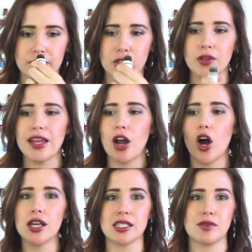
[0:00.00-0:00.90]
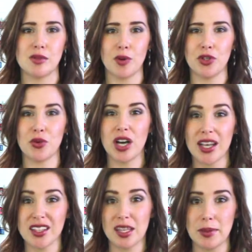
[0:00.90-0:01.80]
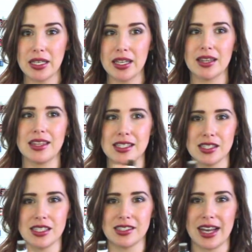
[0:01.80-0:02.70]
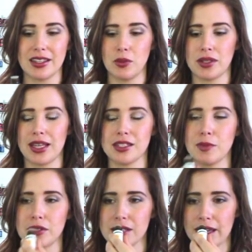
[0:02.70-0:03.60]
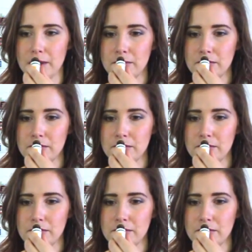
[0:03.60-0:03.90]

You know that awesome smell when you cut a lemon? This is exactly what that smells like.